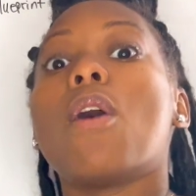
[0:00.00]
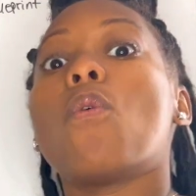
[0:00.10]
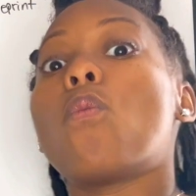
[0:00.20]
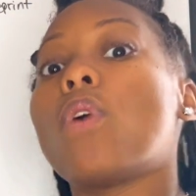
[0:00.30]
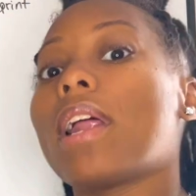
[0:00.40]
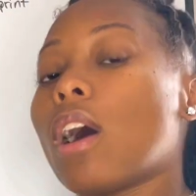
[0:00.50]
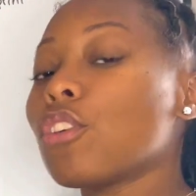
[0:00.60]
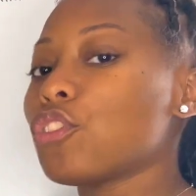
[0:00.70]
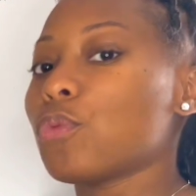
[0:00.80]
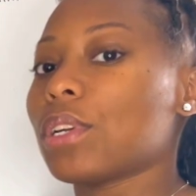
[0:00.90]
What
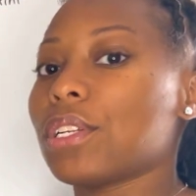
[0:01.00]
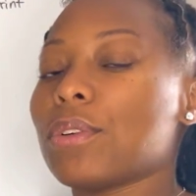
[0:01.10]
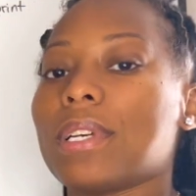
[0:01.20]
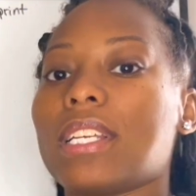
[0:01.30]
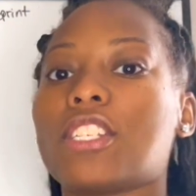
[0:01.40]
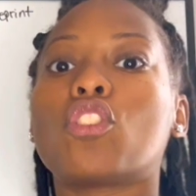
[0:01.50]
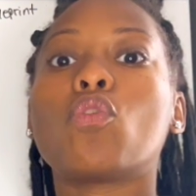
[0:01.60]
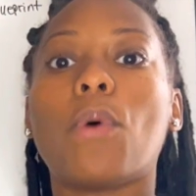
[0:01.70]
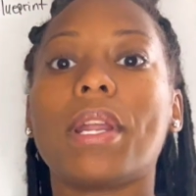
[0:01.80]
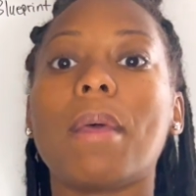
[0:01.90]
else you want to do is you
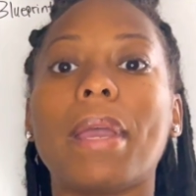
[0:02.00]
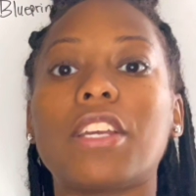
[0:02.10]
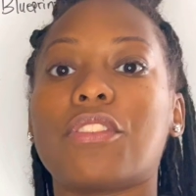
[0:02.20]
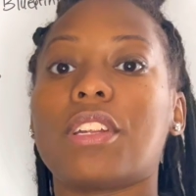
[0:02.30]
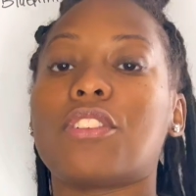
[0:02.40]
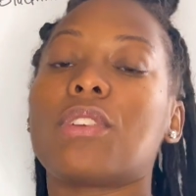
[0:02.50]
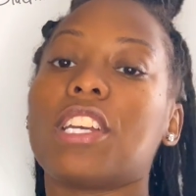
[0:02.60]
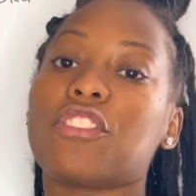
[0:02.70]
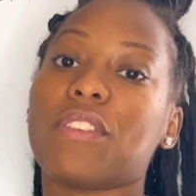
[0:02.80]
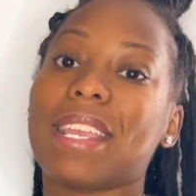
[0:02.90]
want to make sure that you
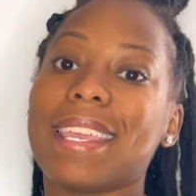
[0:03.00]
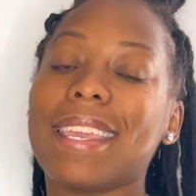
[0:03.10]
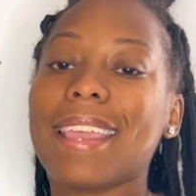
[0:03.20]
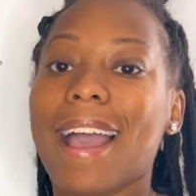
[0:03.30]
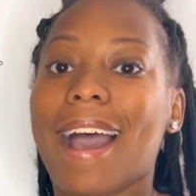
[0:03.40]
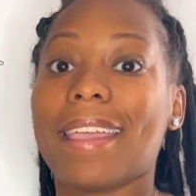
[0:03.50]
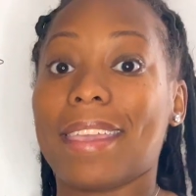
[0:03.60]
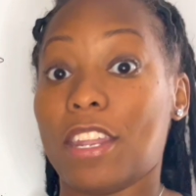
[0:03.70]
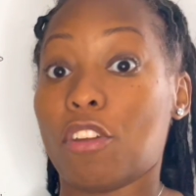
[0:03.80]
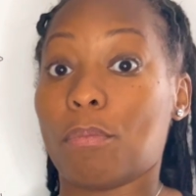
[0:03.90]
get your
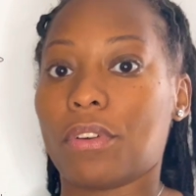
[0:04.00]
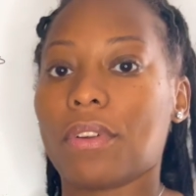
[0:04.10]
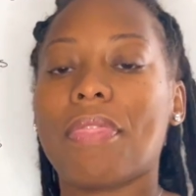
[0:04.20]
EIN number.